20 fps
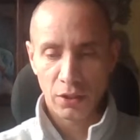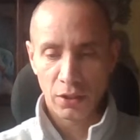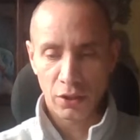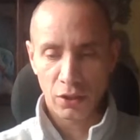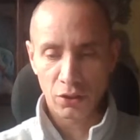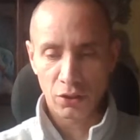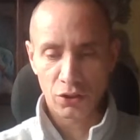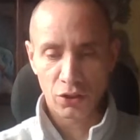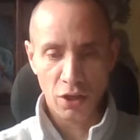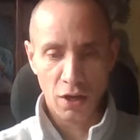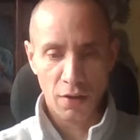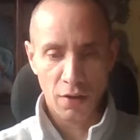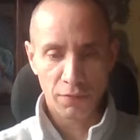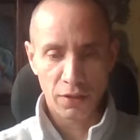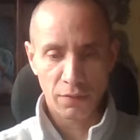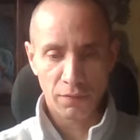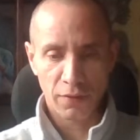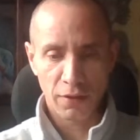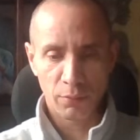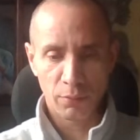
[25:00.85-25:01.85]
The
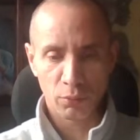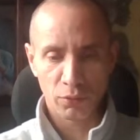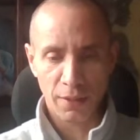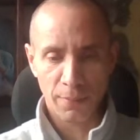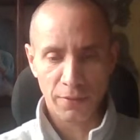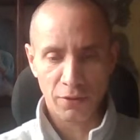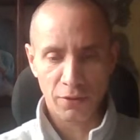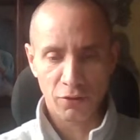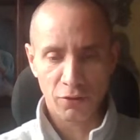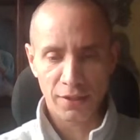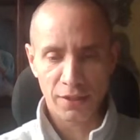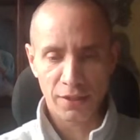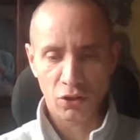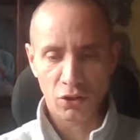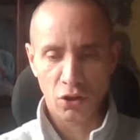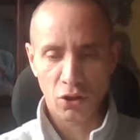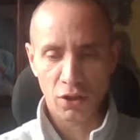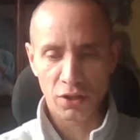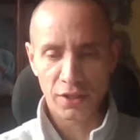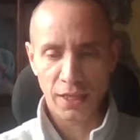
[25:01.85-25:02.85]
conservative Liberal
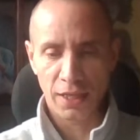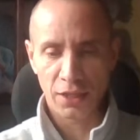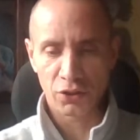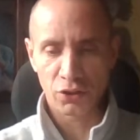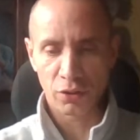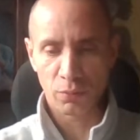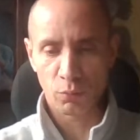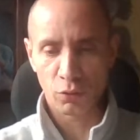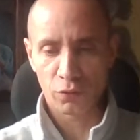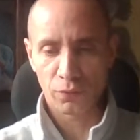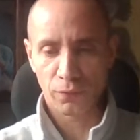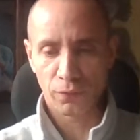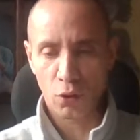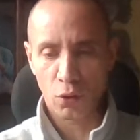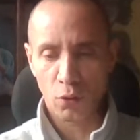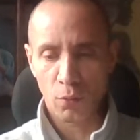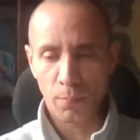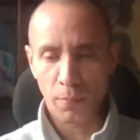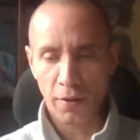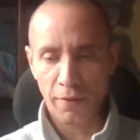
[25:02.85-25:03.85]
Democratic coalition was
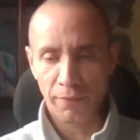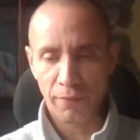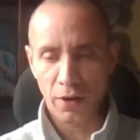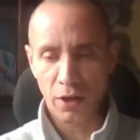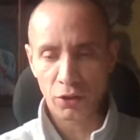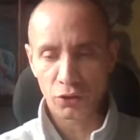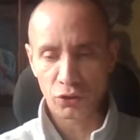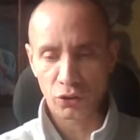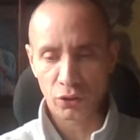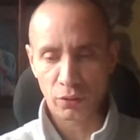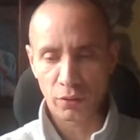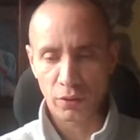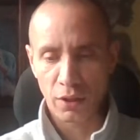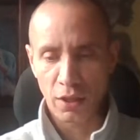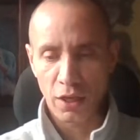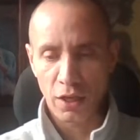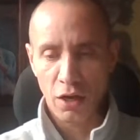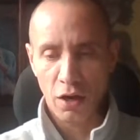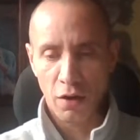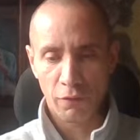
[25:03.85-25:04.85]
formed by virtue
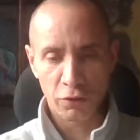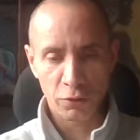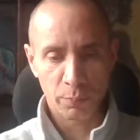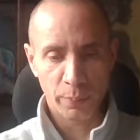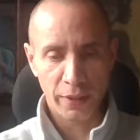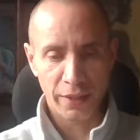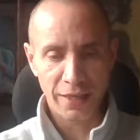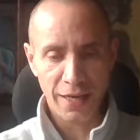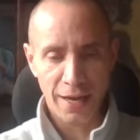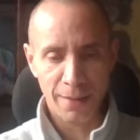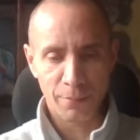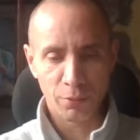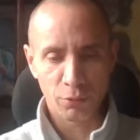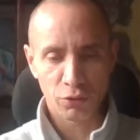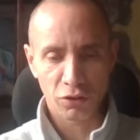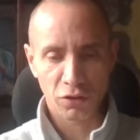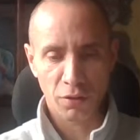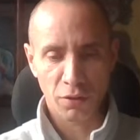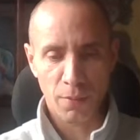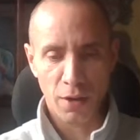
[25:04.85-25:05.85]
of its being
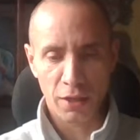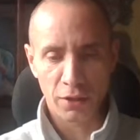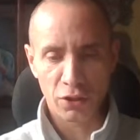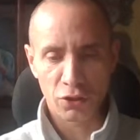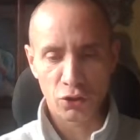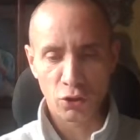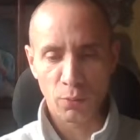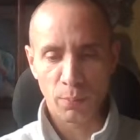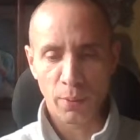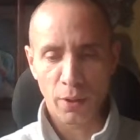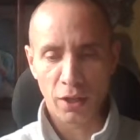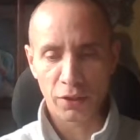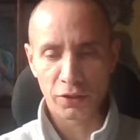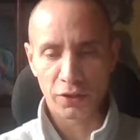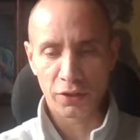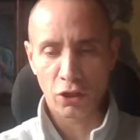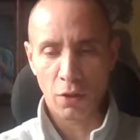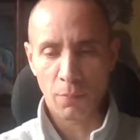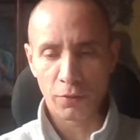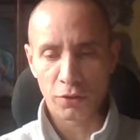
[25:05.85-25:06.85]
able to command a
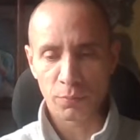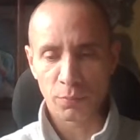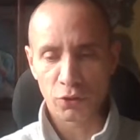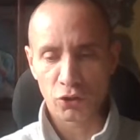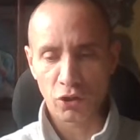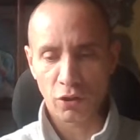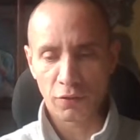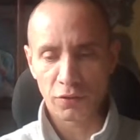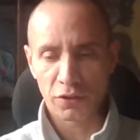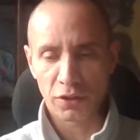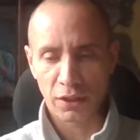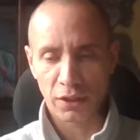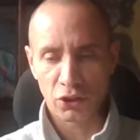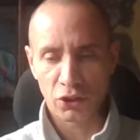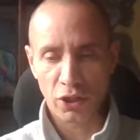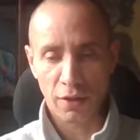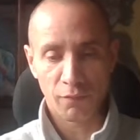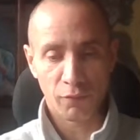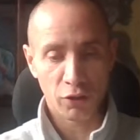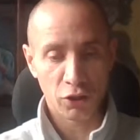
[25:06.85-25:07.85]
two-party Commons majority.
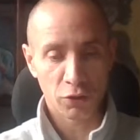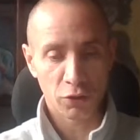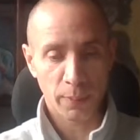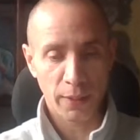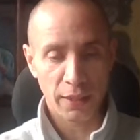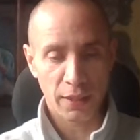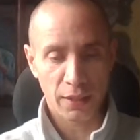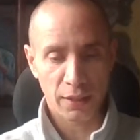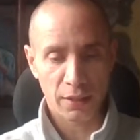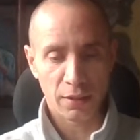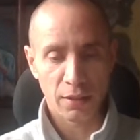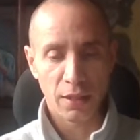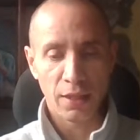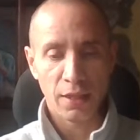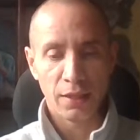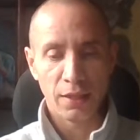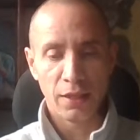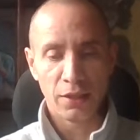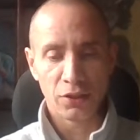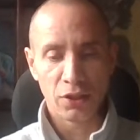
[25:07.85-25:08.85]
Generally speaking,
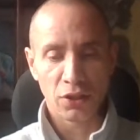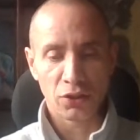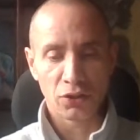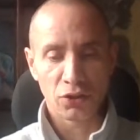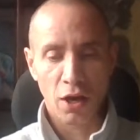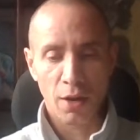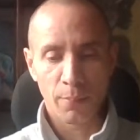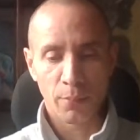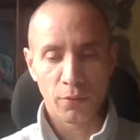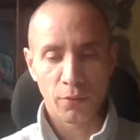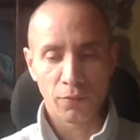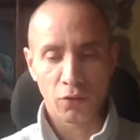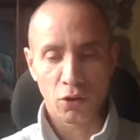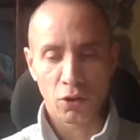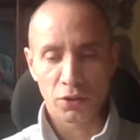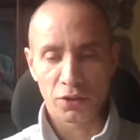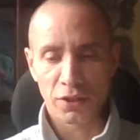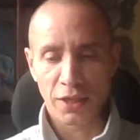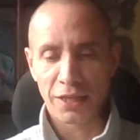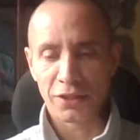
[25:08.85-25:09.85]
this example of
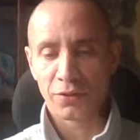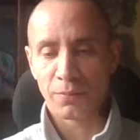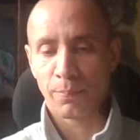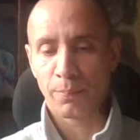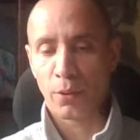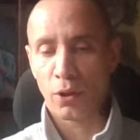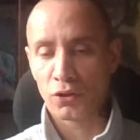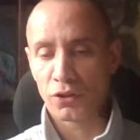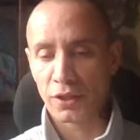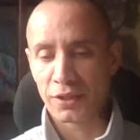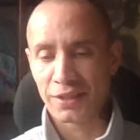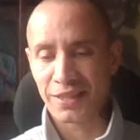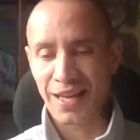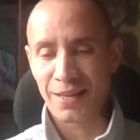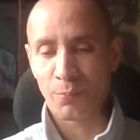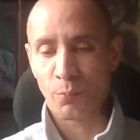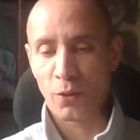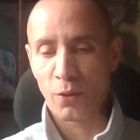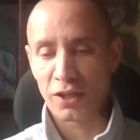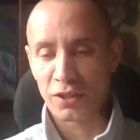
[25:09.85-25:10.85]
coalition politics
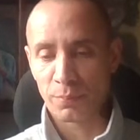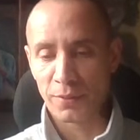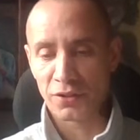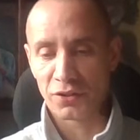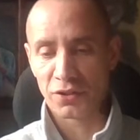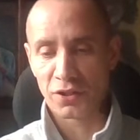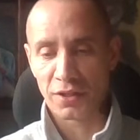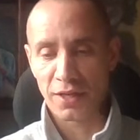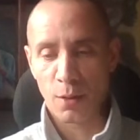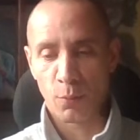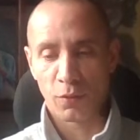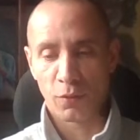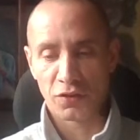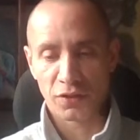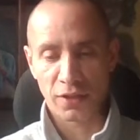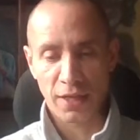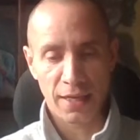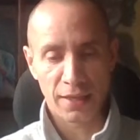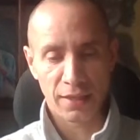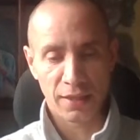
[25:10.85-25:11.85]
at Westminster
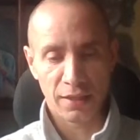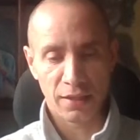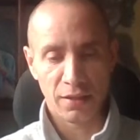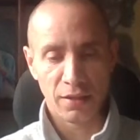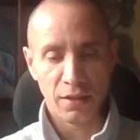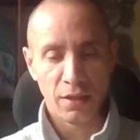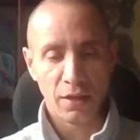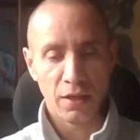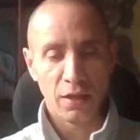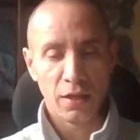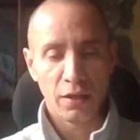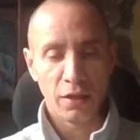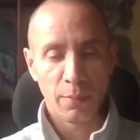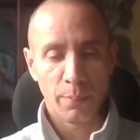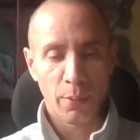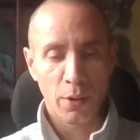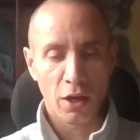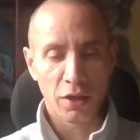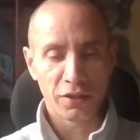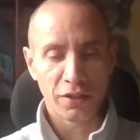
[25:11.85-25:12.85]
notwithstanding,
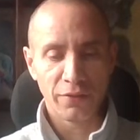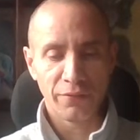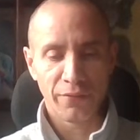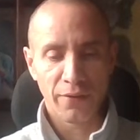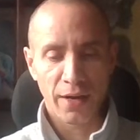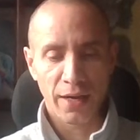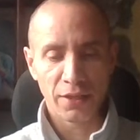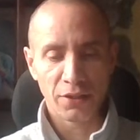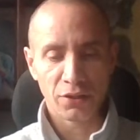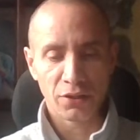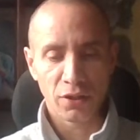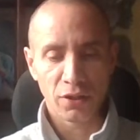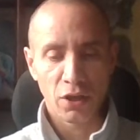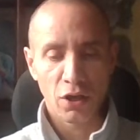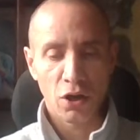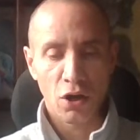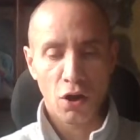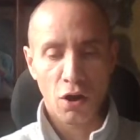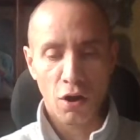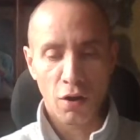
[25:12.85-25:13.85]
the party face
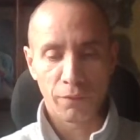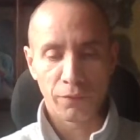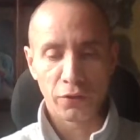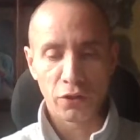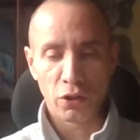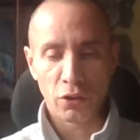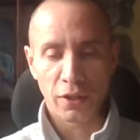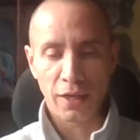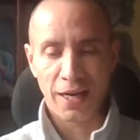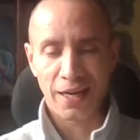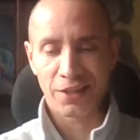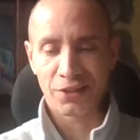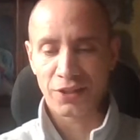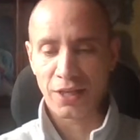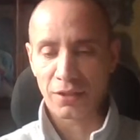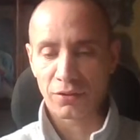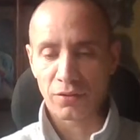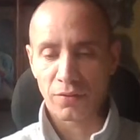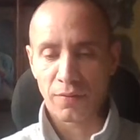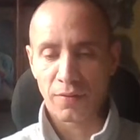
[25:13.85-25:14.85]
of the UK
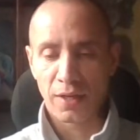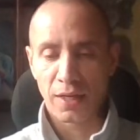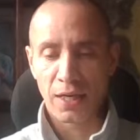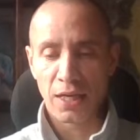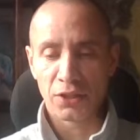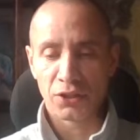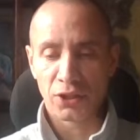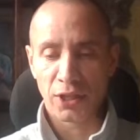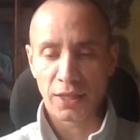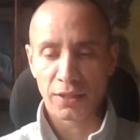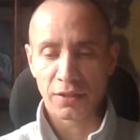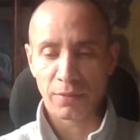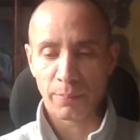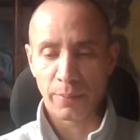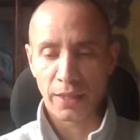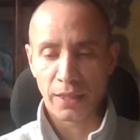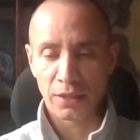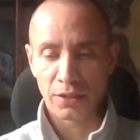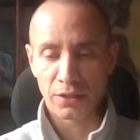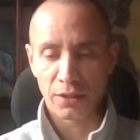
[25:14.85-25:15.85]
executive and legislature
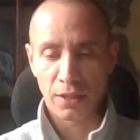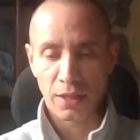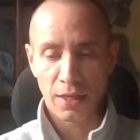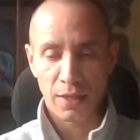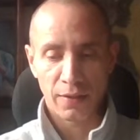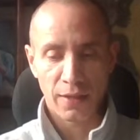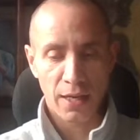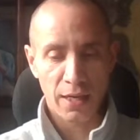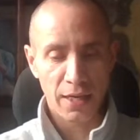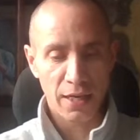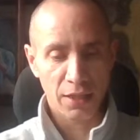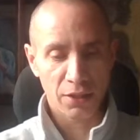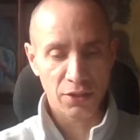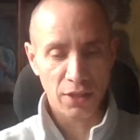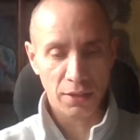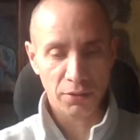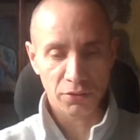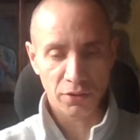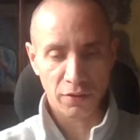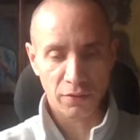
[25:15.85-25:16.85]
means that the
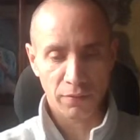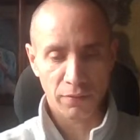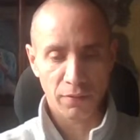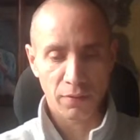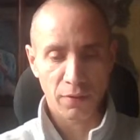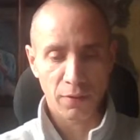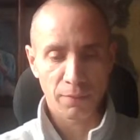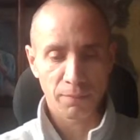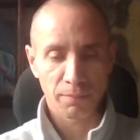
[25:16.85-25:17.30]
executive,